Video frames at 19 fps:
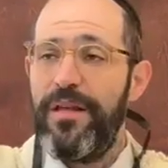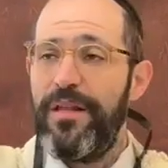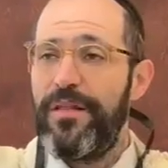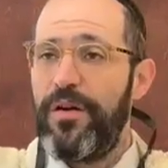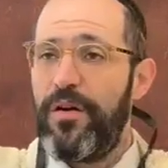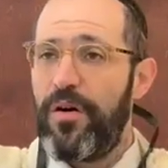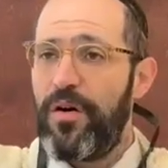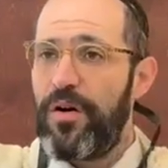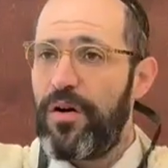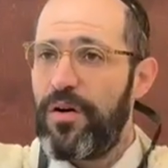
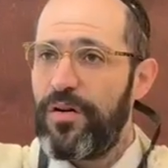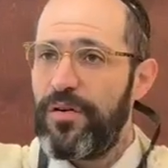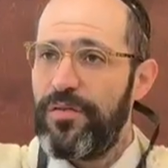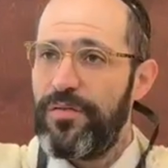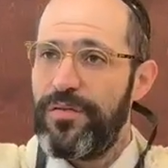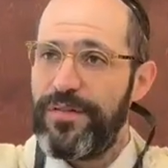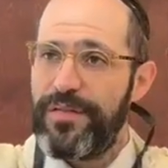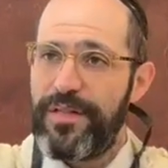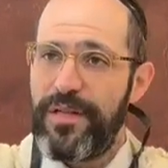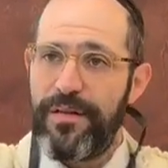There are
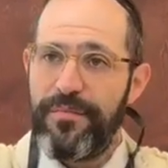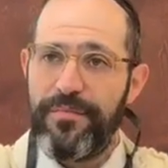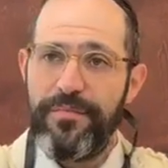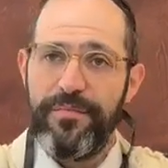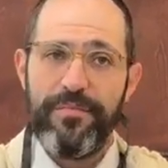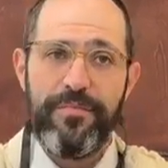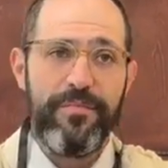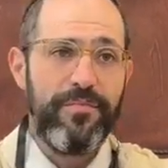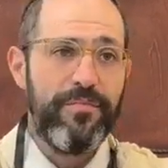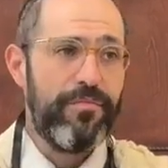
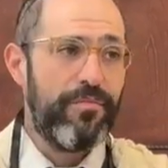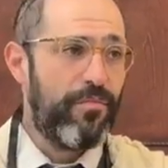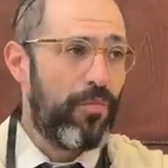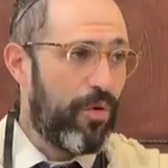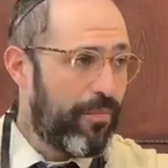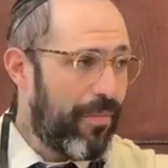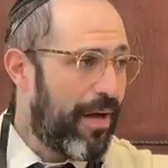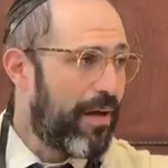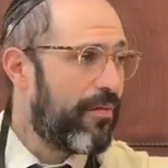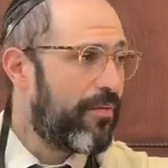some
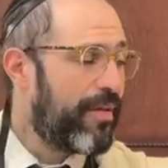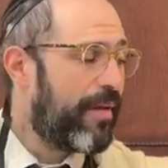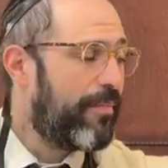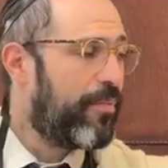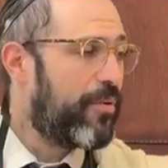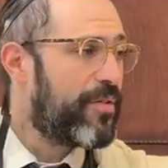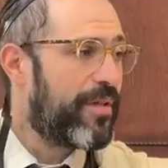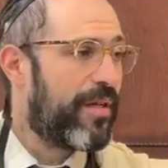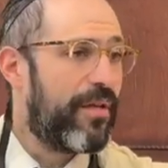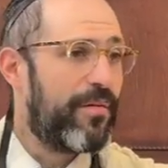more modern day
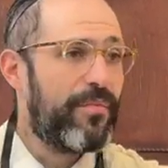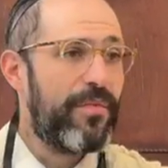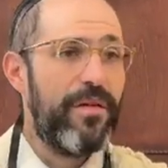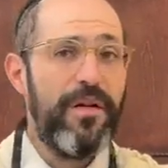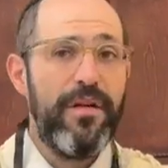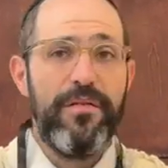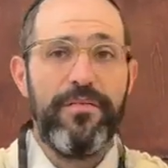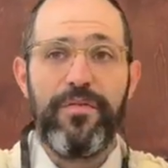poskim.